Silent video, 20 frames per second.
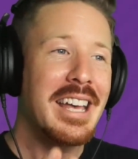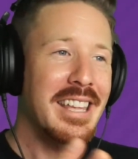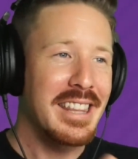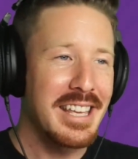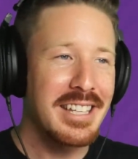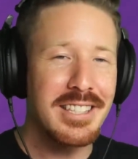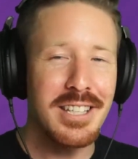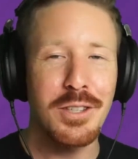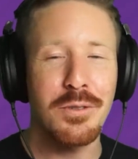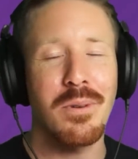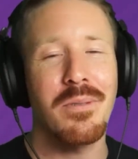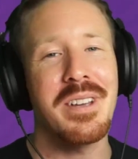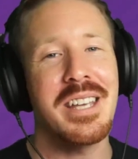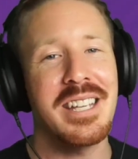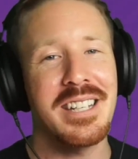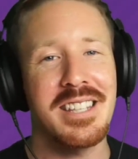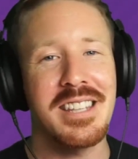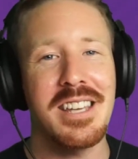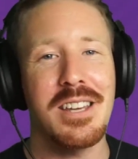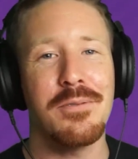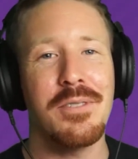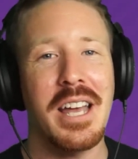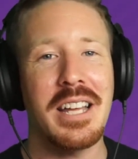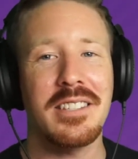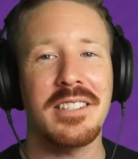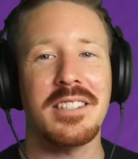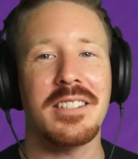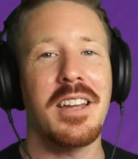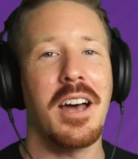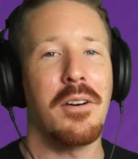This is when we get to the
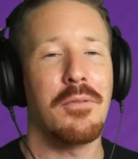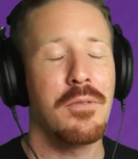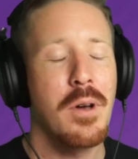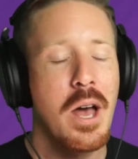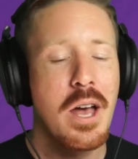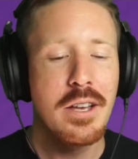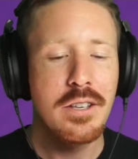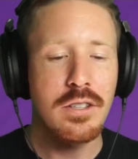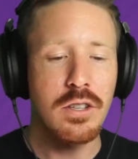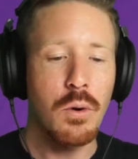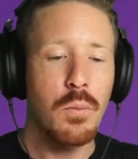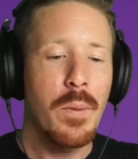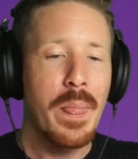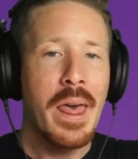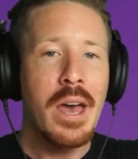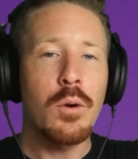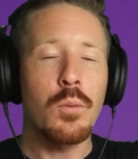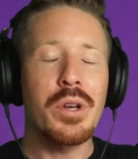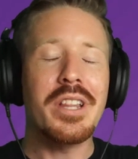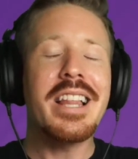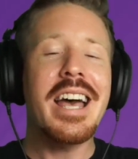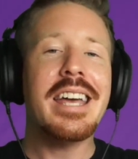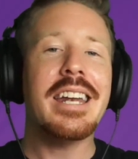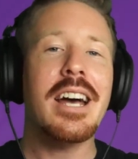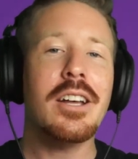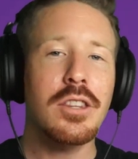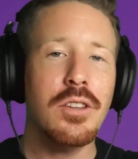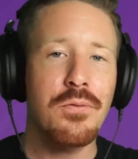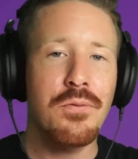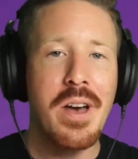advanced stuff. So we laid
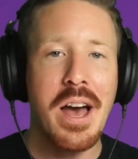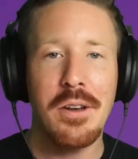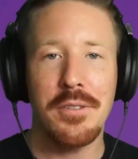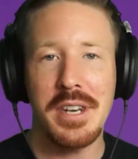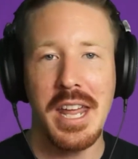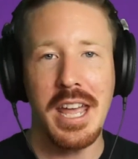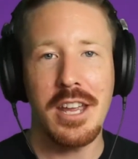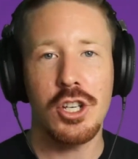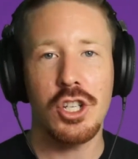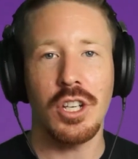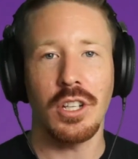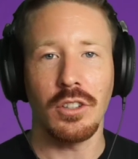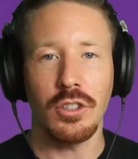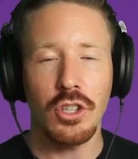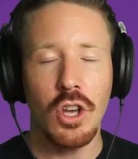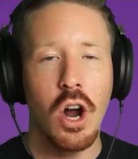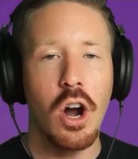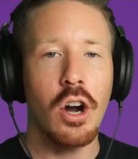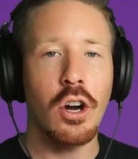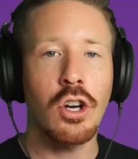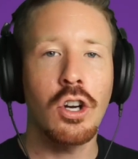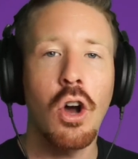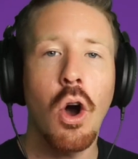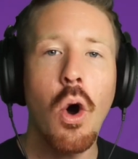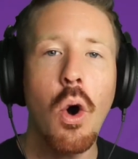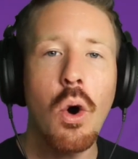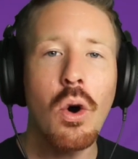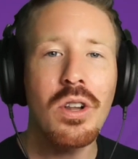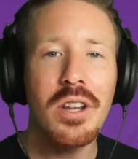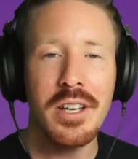out the foundations. Our
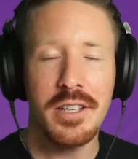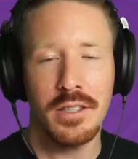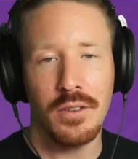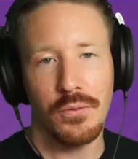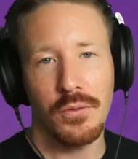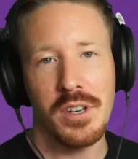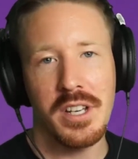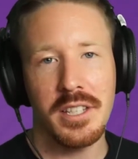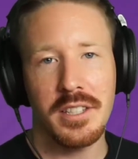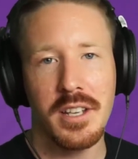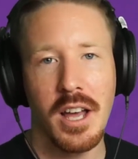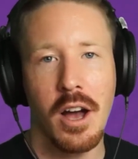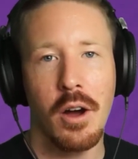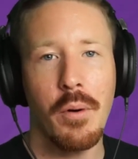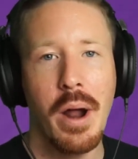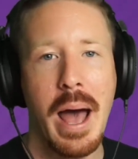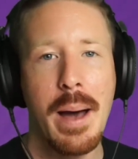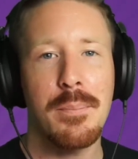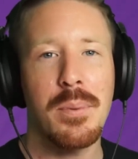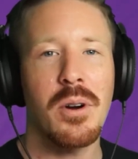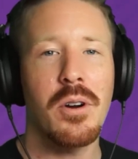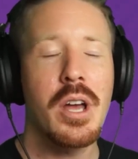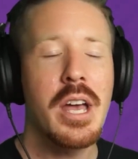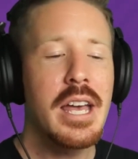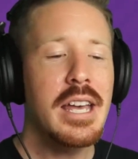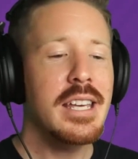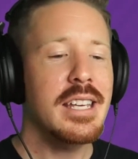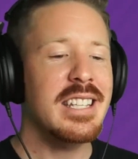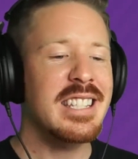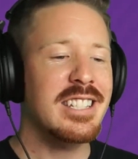goal as a freestyle rapper
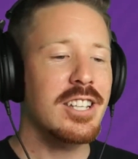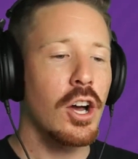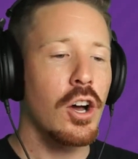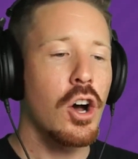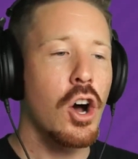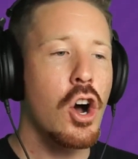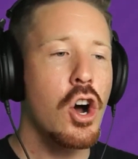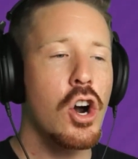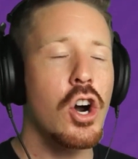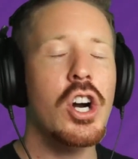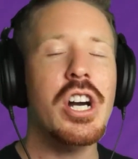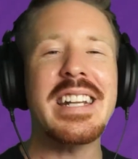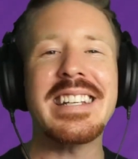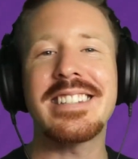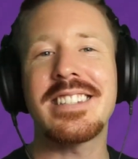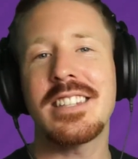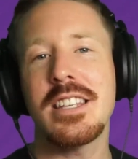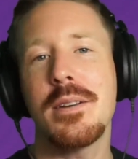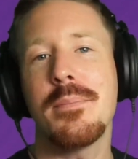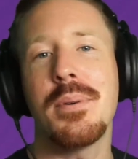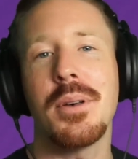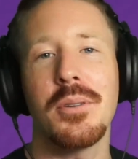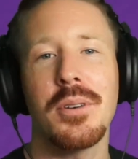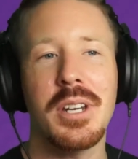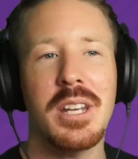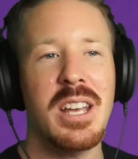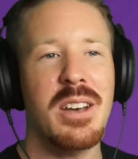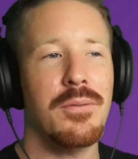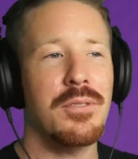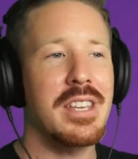is to harness the
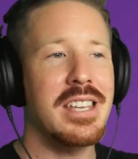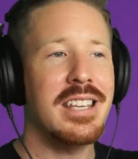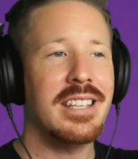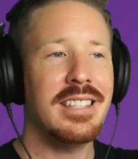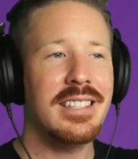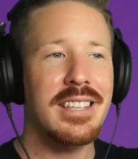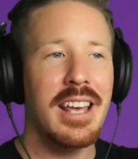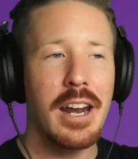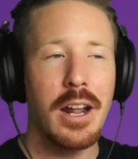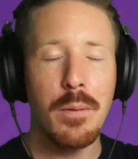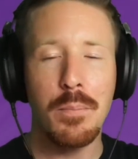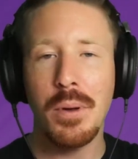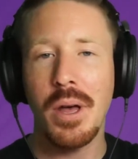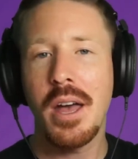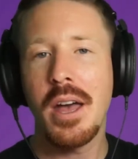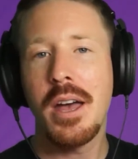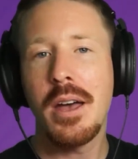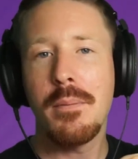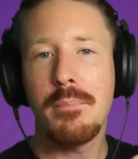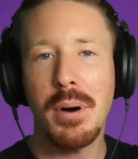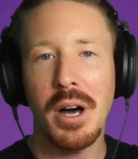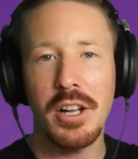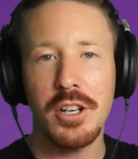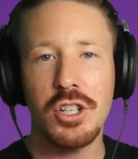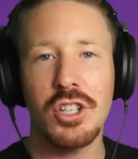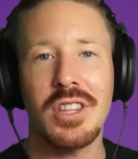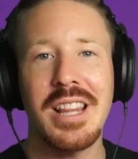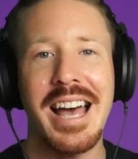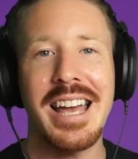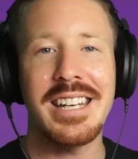ability of the setup,
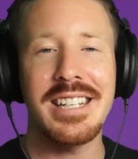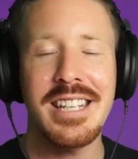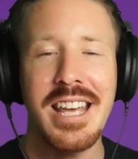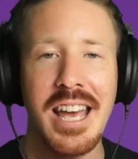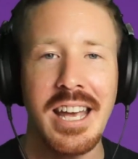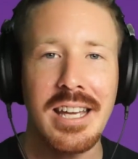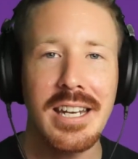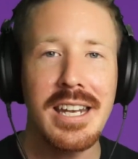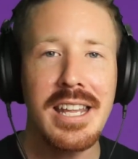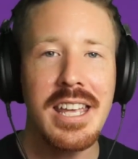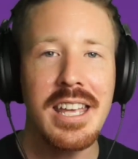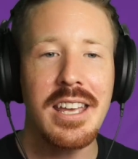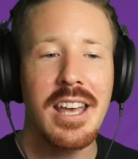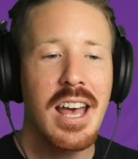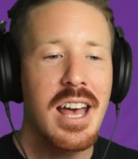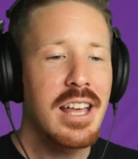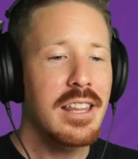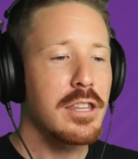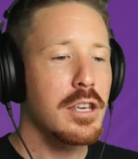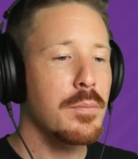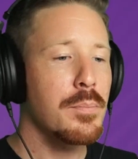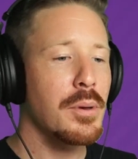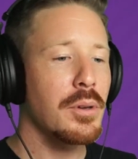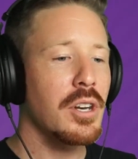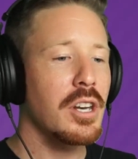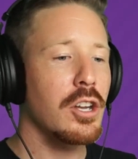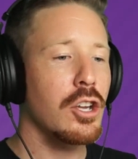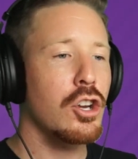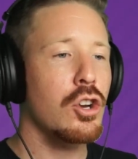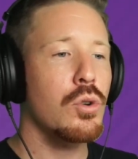punchline technique, the
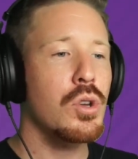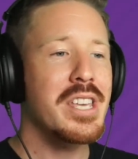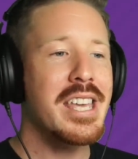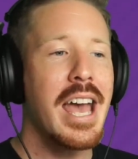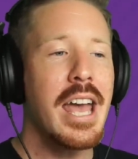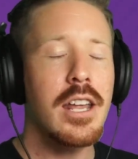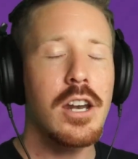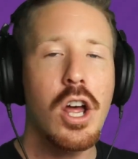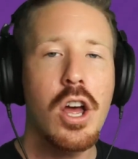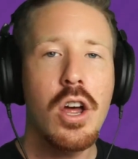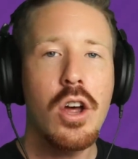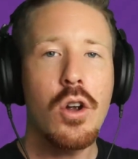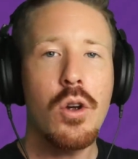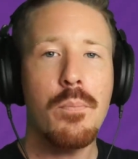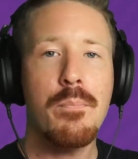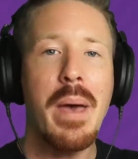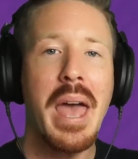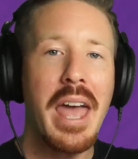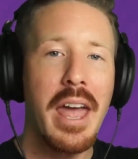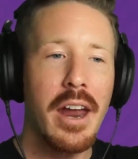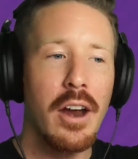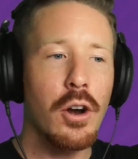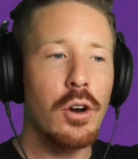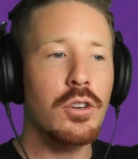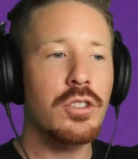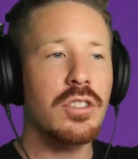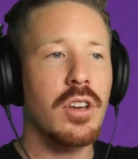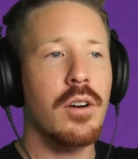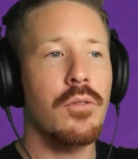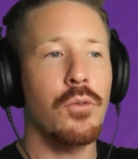ability to create
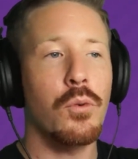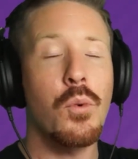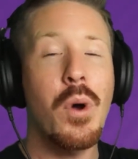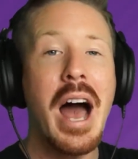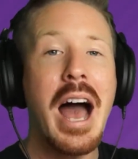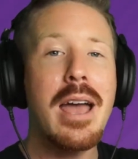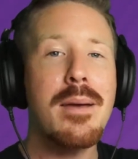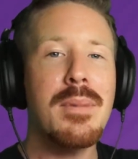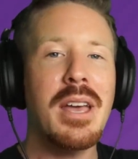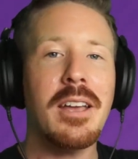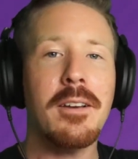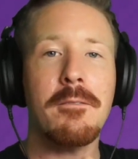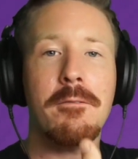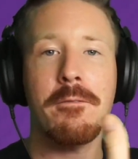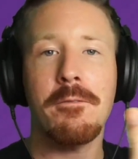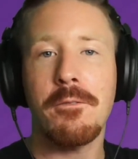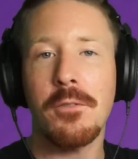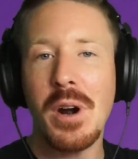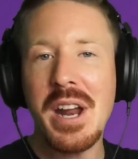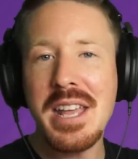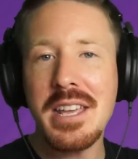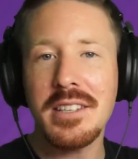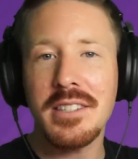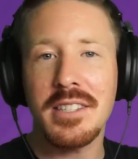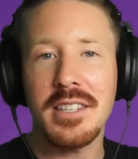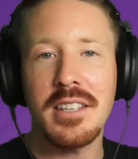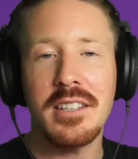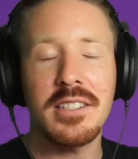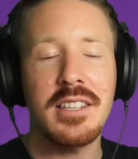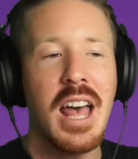pairs of rhyming
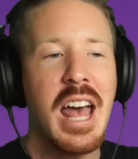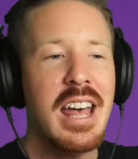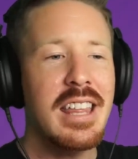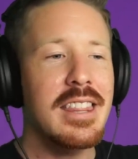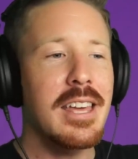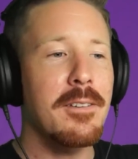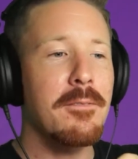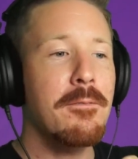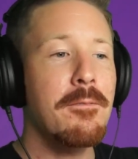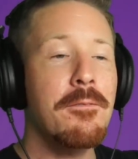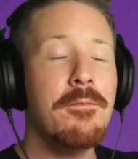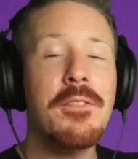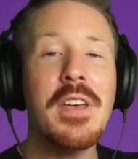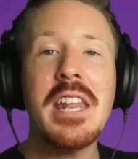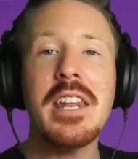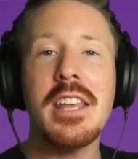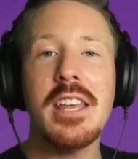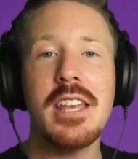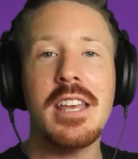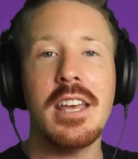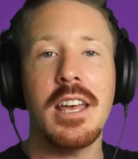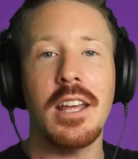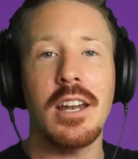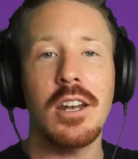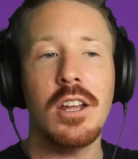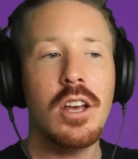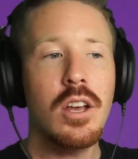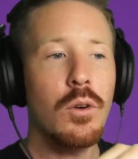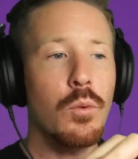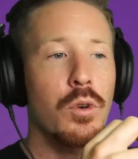phrases that fit
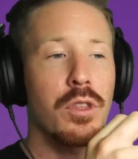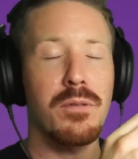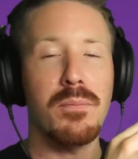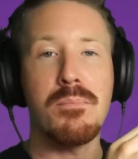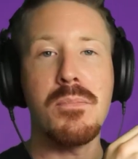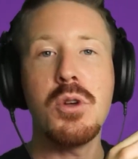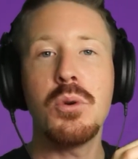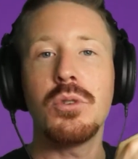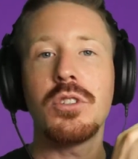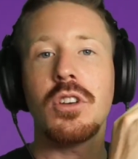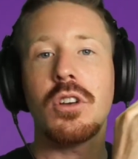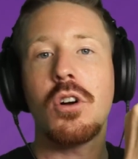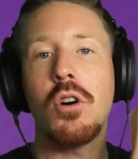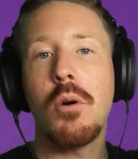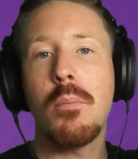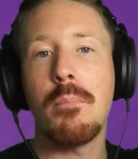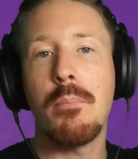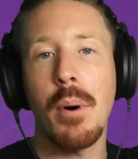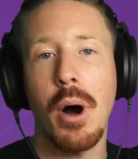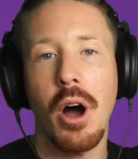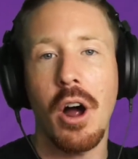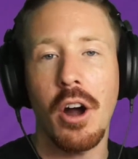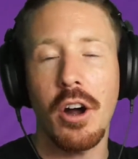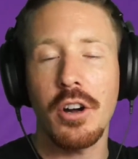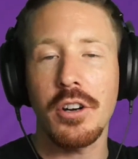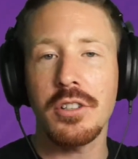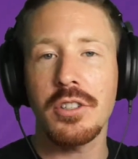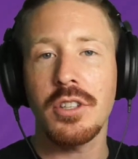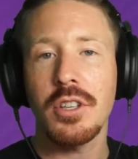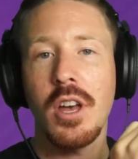in with musical
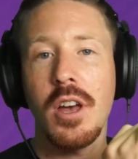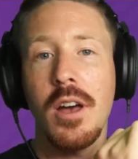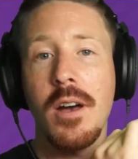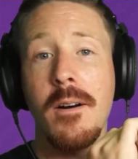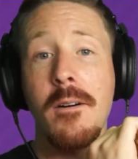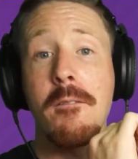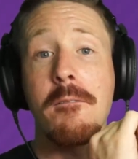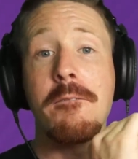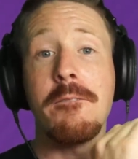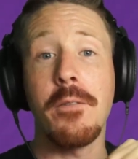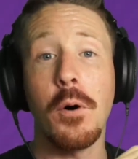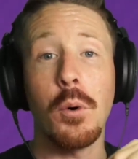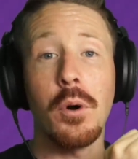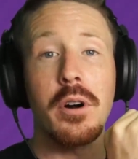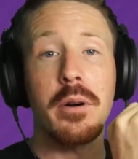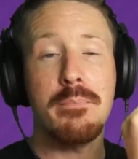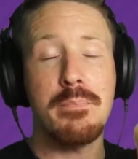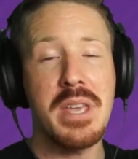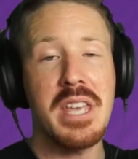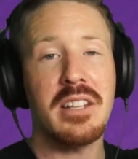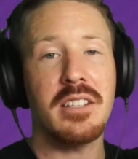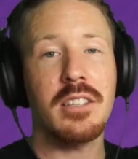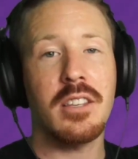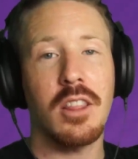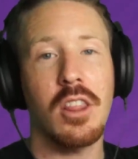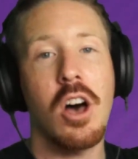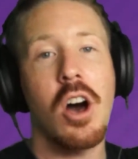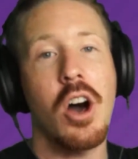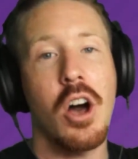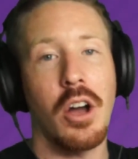bars 4 beats
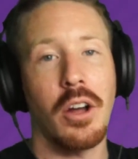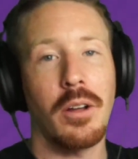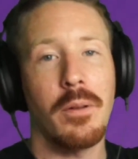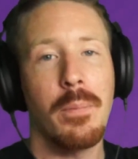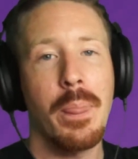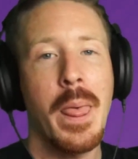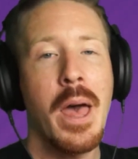long.